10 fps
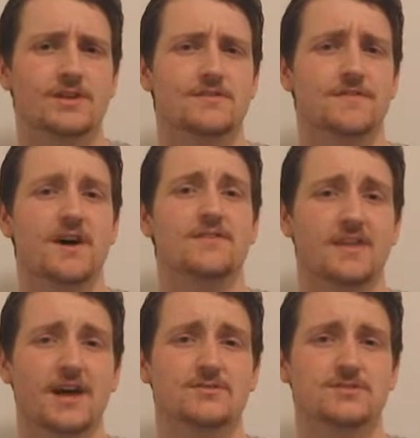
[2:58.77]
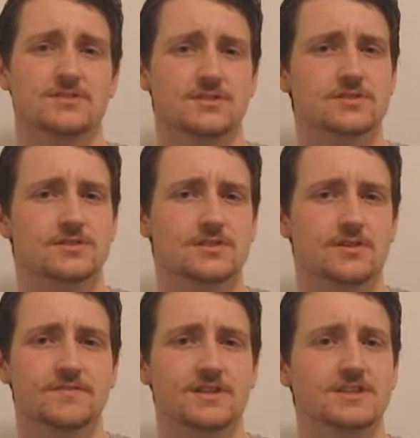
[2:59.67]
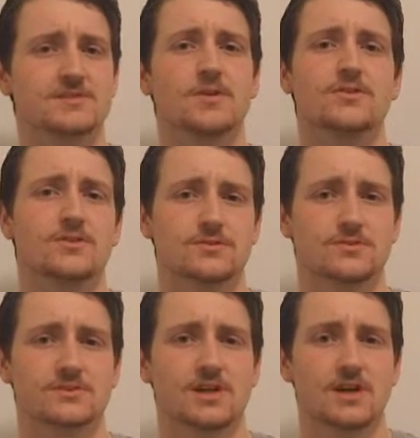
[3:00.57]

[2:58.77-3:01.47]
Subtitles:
in 5,000 of these molecules